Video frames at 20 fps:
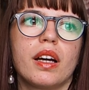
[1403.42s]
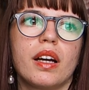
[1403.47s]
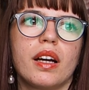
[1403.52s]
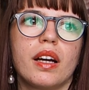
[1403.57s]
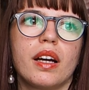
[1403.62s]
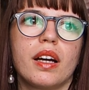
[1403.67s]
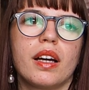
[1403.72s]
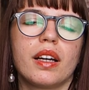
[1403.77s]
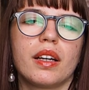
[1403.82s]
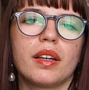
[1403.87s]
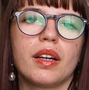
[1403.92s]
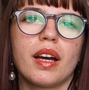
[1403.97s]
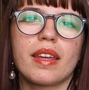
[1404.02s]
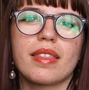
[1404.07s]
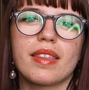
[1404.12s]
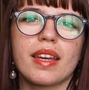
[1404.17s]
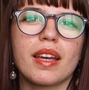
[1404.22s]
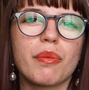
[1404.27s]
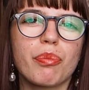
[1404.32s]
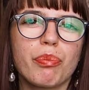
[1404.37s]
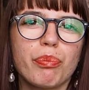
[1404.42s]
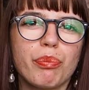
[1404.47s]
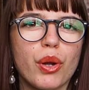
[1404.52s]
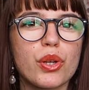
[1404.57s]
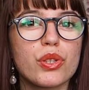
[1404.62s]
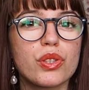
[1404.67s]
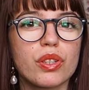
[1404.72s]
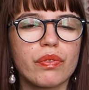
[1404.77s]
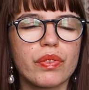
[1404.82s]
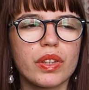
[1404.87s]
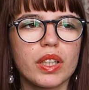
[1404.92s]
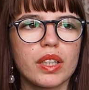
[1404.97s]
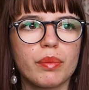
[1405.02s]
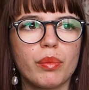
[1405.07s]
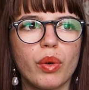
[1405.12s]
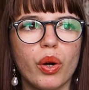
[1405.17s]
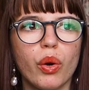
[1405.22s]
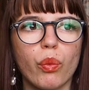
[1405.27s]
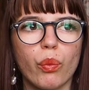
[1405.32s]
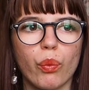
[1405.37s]
I think most of
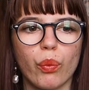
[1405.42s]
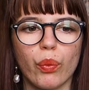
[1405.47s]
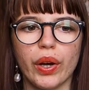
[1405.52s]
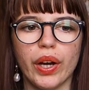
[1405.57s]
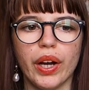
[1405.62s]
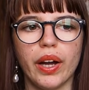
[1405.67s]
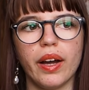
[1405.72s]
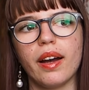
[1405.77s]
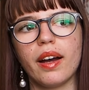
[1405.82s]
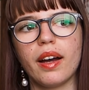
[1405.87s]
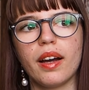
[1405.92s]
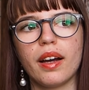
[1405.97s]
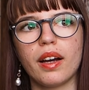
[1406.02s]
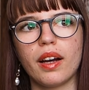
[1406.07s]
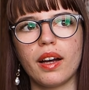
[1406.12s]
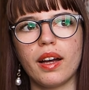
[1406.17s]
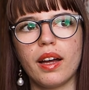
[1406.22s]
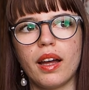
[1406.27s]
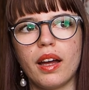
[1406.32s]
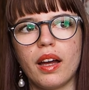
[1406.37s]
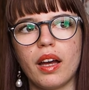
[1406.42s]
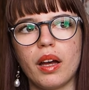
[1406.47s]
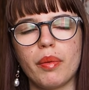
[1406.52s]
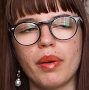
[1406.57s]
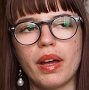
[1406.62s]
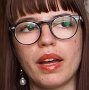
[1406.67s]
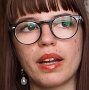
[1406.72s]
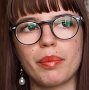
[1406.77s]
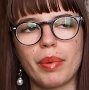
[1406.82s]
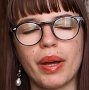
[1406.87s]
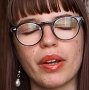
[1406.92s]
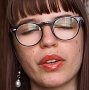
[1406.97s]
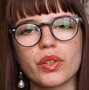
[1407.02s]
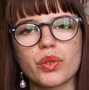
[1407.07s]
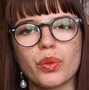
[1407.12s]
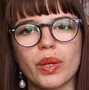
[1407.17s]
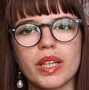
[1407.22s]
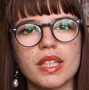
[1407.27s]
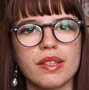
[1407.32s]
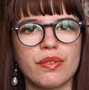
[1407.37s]
them were at about a
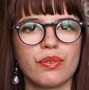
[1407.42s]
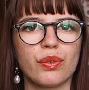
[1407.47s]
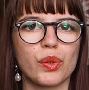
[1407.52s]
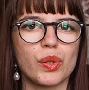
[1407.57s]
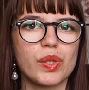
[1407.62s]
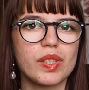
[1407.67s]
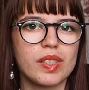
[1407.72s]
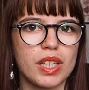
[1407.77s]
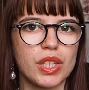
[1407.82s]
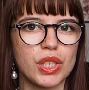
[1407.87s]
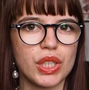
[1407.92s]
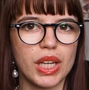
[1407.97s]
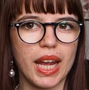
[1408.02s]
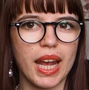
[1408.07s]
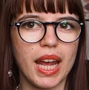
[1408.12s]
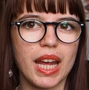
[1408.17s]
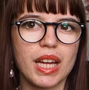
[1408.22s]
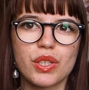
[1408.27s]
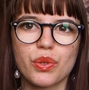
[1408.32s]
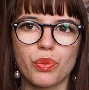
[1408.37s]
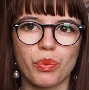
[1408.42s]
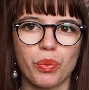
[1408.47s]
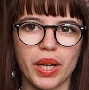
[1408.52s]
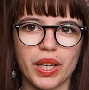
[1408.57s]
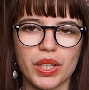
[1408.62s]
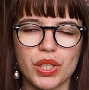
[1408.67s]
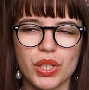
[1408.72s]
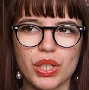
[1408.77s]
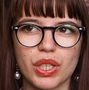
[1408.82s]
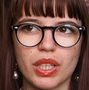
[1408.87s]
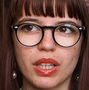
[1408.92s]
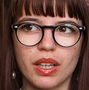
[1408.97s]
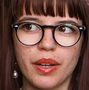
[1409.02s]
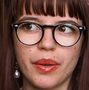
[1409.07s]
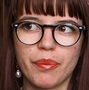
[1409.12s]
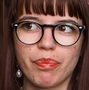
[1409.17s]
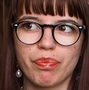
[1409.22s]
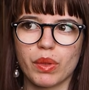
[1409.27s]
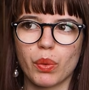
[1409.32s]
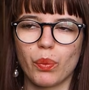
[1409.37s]
24 stitch gauge, which
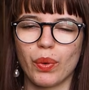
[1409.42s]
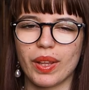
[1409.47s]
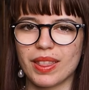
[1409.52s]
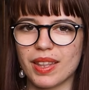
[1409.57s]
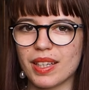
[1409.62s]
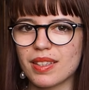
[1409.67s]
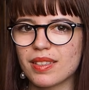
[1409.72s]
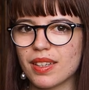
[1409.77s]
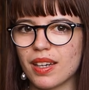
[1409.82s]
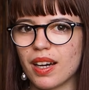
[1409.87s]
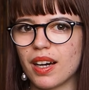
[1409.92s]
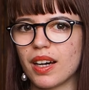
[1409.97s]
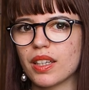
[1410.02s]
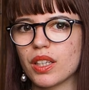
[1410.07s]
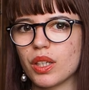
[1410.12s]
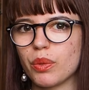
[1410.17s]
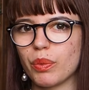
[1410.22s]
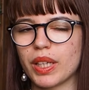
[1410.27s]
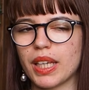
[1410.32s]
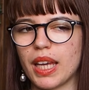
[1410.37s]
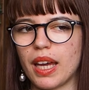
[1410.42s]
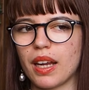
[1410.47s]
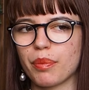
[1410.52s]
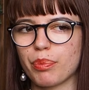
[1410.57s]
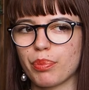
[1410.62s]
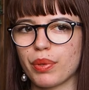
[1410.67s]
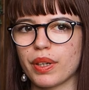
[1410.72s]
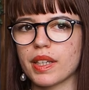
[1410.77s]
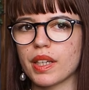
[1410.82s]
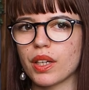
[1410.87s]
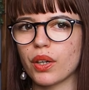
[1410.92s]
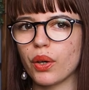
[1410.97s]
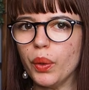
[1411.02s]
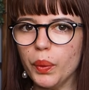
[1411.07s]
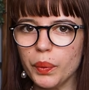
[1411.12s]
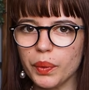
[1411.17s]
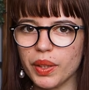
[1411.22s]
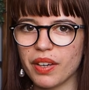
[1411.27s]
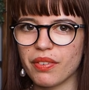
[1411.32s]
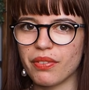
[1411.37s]
with this yarn you would get a pretty
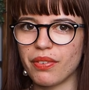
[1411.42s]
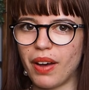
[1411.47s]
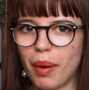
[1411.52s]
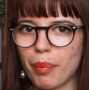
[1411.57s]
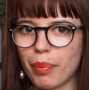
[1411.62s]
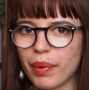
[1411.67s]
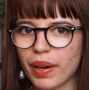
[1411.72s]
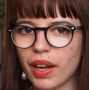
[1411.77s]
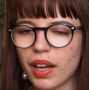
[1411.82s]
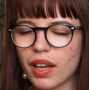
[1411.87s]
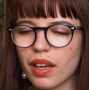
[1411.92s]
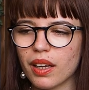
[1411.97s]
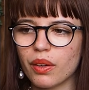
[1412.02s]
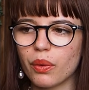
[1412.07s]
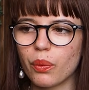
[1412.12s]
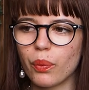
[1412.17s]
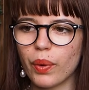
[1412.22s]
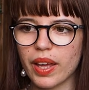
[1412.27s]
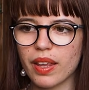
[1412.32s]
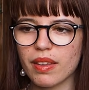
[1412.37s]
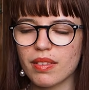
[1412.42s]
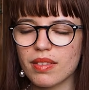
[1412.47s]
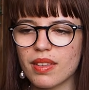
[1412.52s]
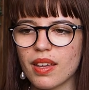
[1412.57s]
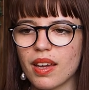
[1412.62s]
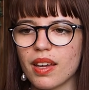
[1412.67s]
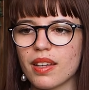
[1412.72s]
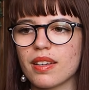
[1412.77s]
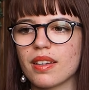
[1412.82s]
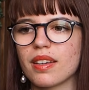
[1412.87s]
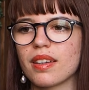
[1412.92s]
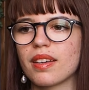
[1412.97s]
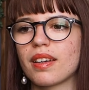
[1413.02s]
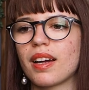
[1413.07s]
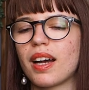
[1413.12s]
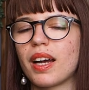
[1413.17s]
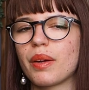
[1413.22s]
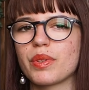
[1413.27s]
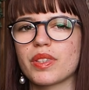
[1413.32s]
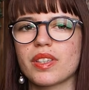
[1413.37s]
holy fabric with, and
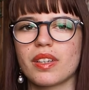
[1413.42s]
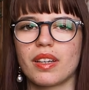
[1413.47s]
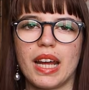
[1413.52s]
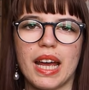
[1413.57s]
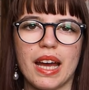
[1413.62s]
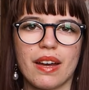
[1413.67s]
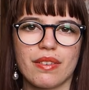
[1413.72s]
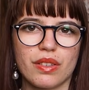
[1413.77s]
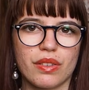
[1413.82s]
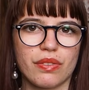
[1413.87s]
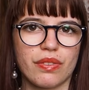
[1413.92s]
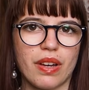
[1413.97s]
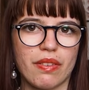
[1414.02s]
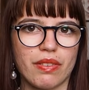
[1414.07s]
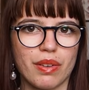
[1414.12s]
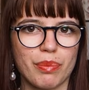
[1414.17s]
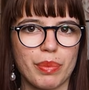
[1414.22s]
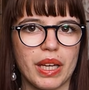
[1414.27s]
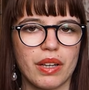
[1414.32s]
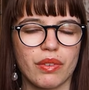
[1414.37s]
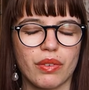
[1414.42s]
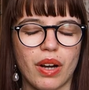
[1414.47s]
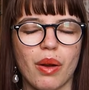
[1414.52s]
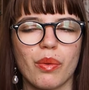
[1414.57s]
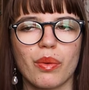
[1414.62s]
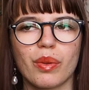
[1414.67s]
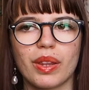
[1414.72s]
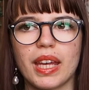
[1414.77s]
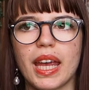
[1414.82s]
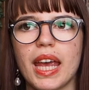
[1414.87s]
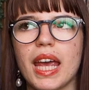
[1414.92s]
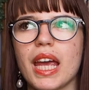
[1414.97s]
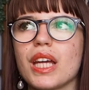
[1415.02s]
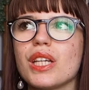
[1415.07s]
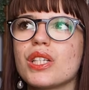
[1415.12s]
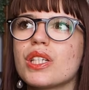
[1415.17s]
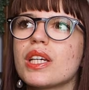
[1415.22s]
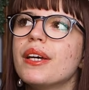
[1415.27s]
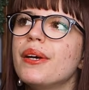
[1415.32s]
I was gonna have to faff a bit around with gauge,